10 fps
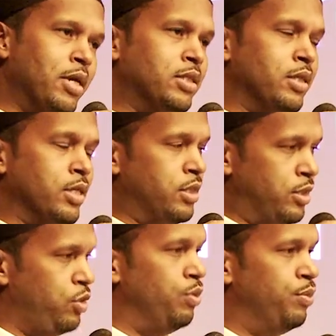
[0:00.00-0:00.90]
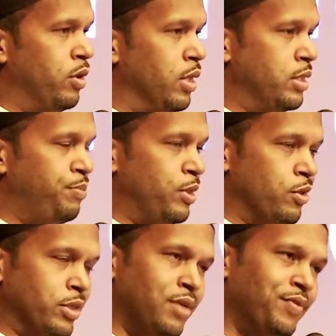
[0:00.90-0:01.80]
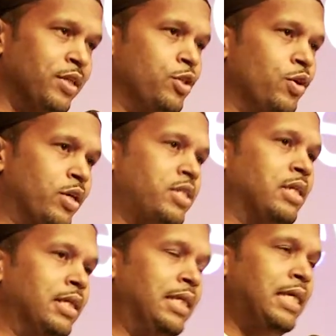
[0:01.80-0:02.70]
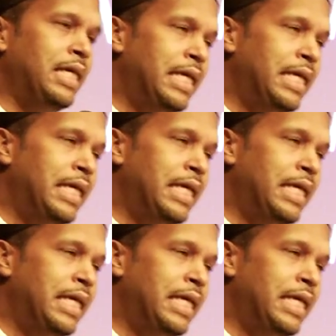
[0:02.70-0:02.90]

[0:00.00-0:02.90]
raising us as two boys, because living in New York City